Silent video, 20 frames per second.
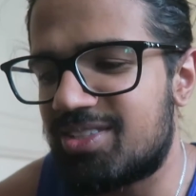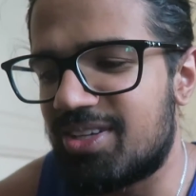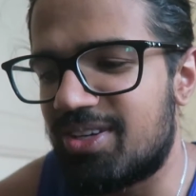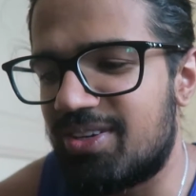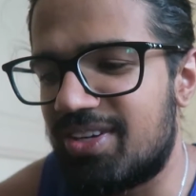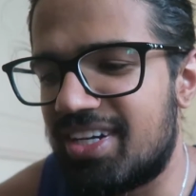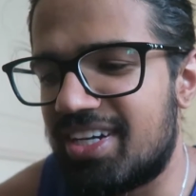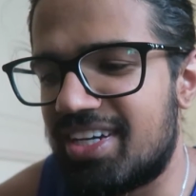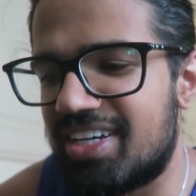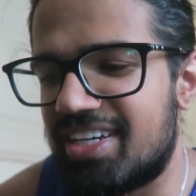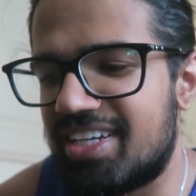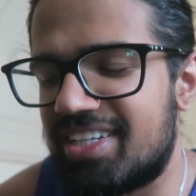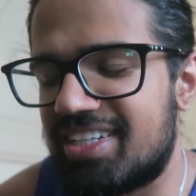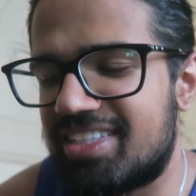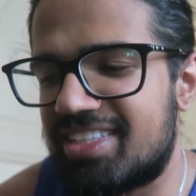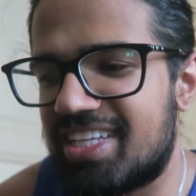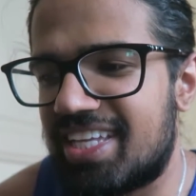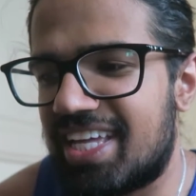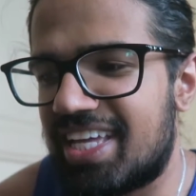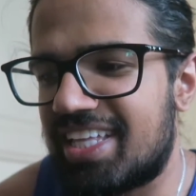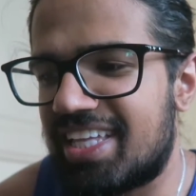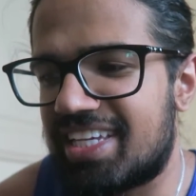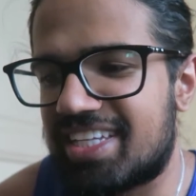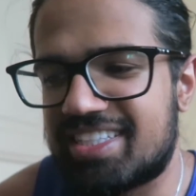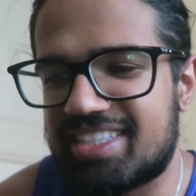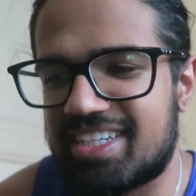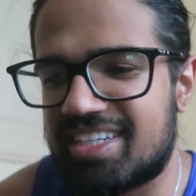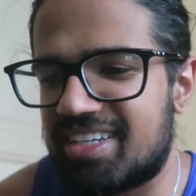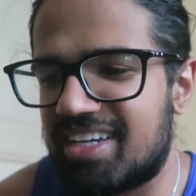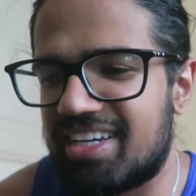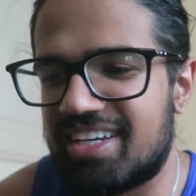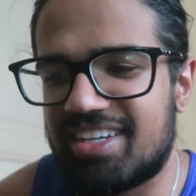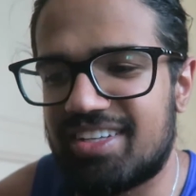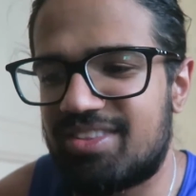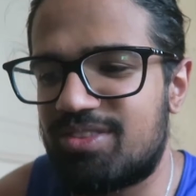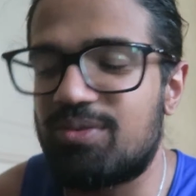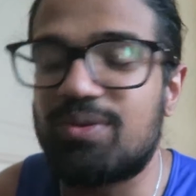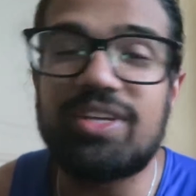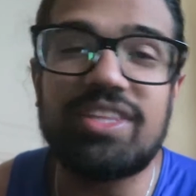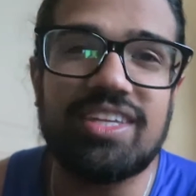So today, like, it's like
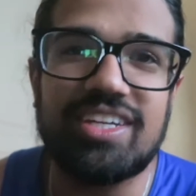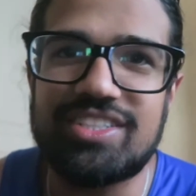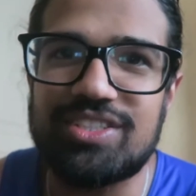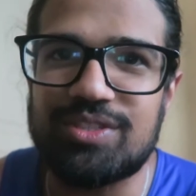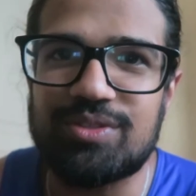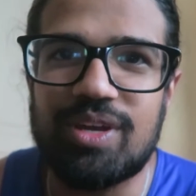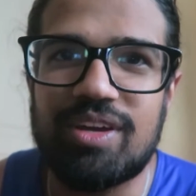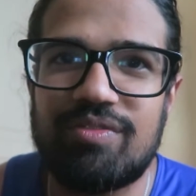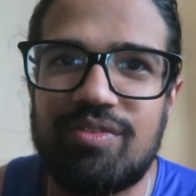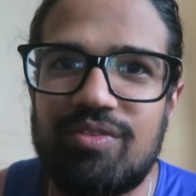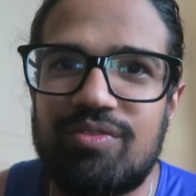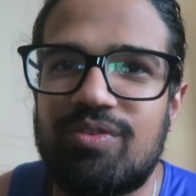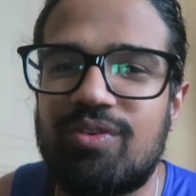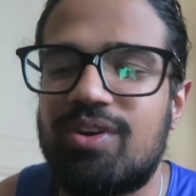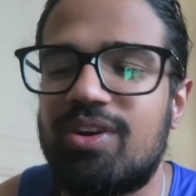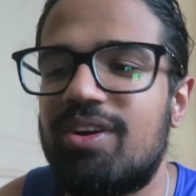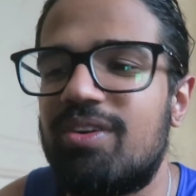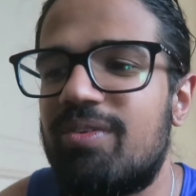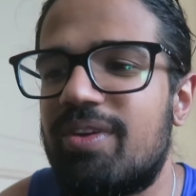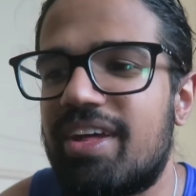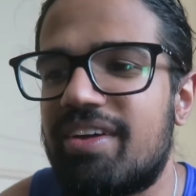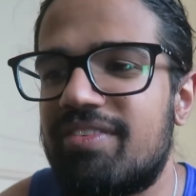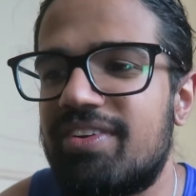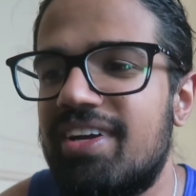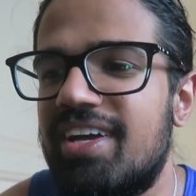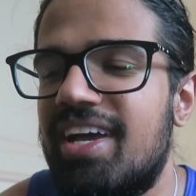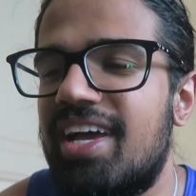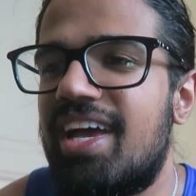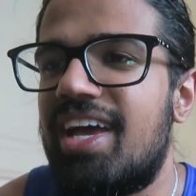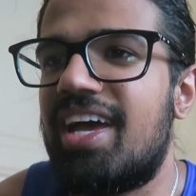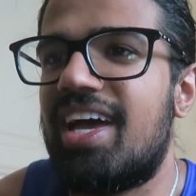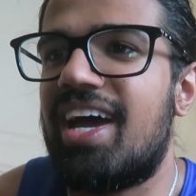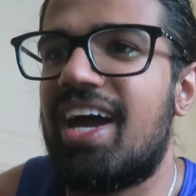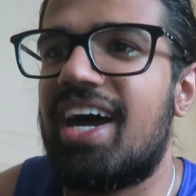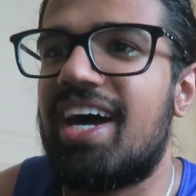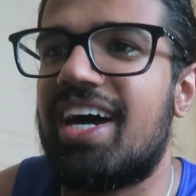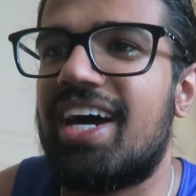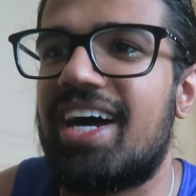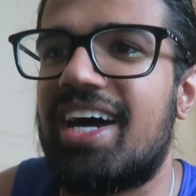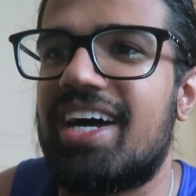3 things you're grateful for, or whatever.
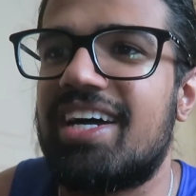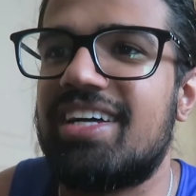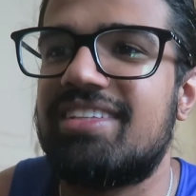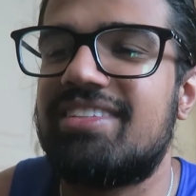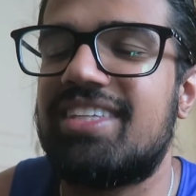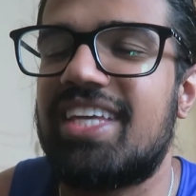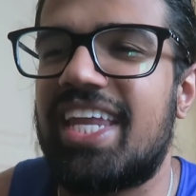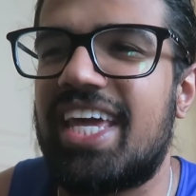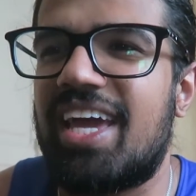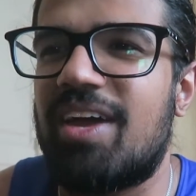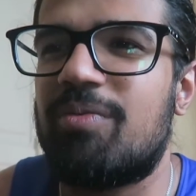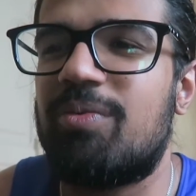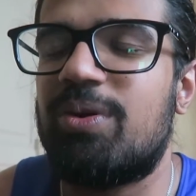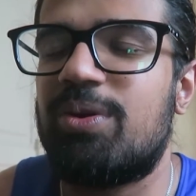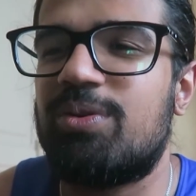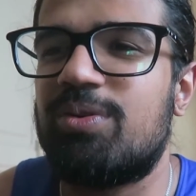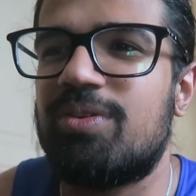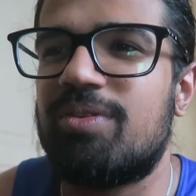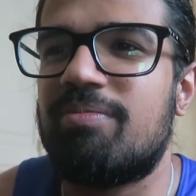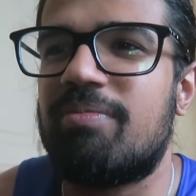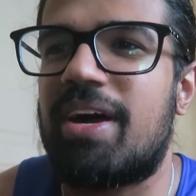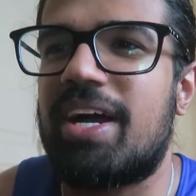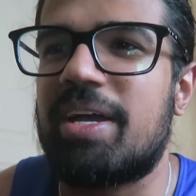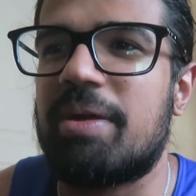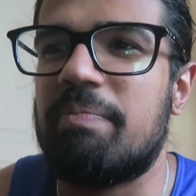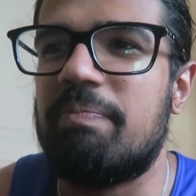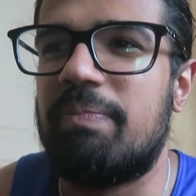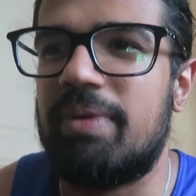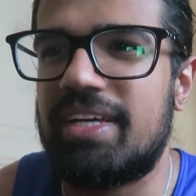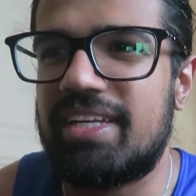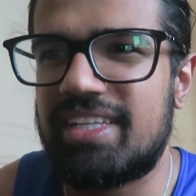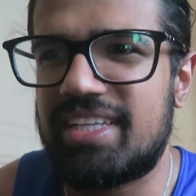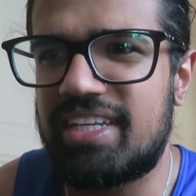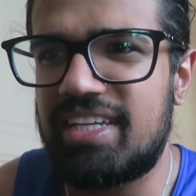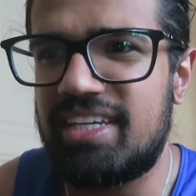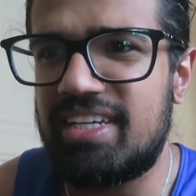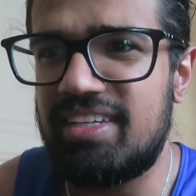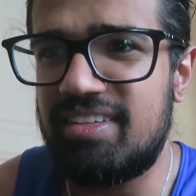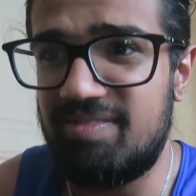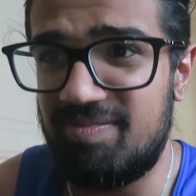Today I wrote my
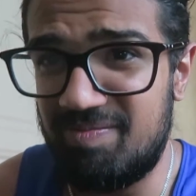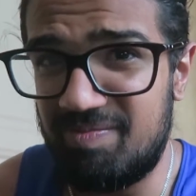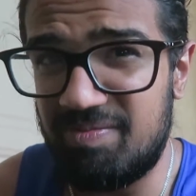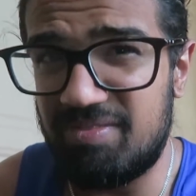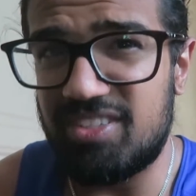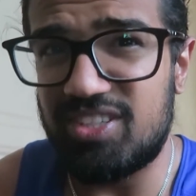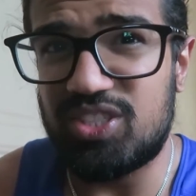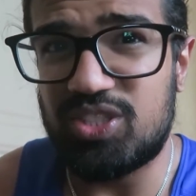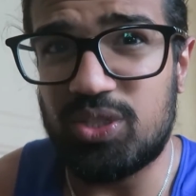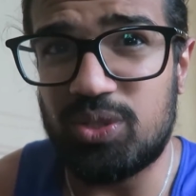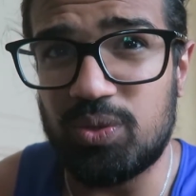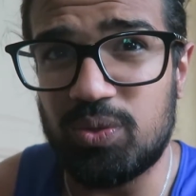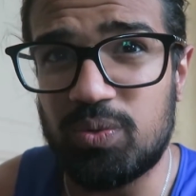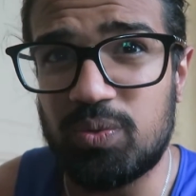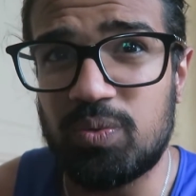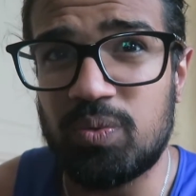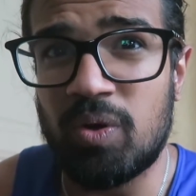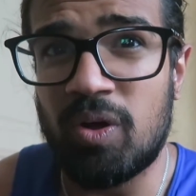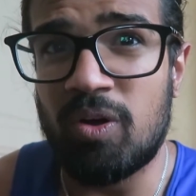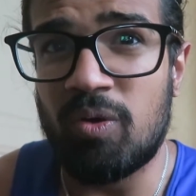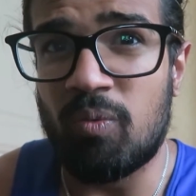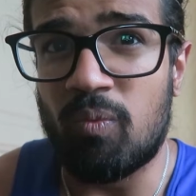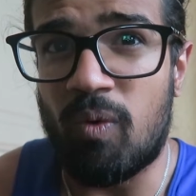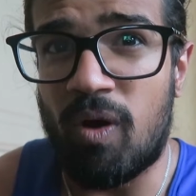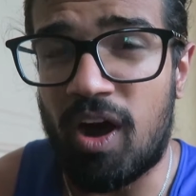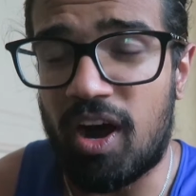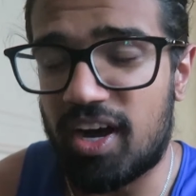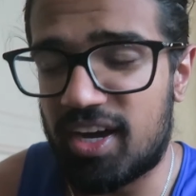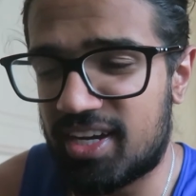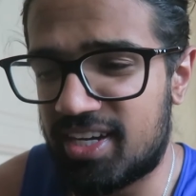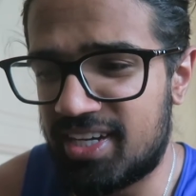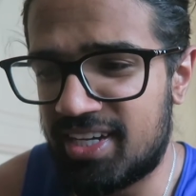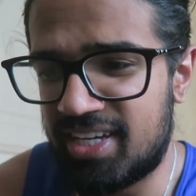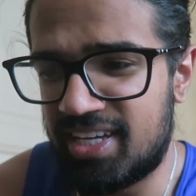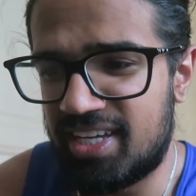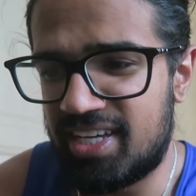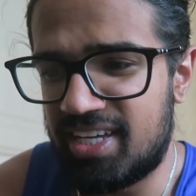ability to walk.